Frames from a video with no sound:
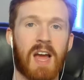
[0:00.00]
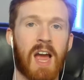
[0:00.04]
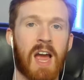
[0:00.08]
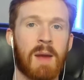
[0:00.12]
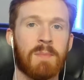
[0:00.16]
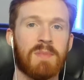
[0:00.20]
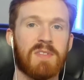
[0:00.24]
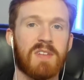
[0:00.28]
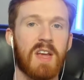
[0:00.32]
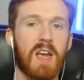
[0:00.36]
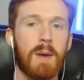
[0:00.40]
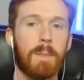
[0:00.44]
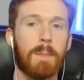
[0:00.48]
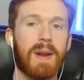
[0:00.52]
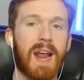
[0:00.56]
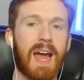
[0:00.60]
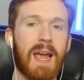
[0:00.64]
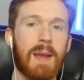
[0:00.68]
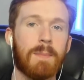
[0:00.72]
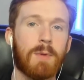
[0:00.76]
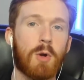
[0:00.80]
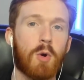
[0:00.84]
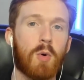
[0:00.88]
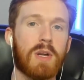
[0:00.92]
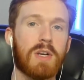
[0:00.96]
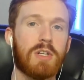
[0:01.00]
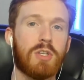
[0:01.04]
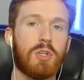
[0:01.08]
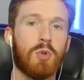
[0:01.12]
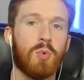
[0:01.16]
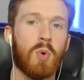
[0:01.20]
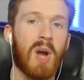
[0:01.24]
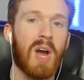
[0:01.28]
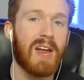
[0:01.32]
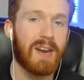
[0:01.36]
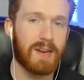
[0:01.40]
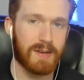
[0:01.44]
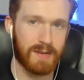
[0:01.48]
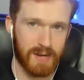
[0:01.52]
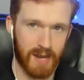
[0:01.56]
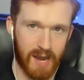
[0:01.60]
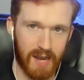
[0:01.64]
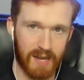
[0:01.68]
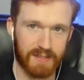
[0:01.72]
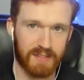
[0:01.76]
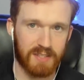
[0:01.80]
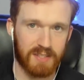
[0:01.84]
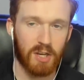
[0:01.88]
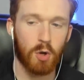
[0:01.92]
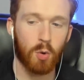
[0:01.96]
times, but I am going to
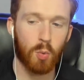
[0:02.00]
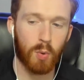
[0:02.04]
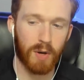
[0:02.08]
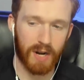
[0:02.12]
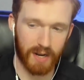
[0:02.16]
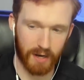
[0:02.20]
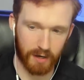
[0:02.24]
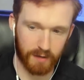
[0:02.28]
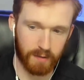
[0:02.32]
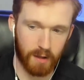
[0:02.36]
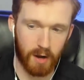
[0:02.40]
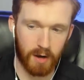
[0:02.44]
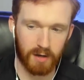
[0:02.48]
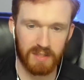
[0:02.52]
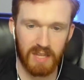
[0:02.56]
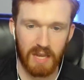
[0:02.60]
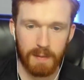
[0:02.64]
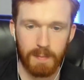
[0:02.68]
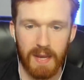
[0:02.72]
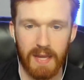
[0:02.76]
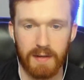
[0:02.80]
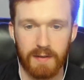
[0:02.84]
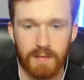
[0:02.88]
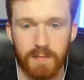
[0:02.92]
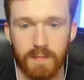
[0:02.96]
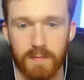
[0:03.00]
nuts when I unlock that man.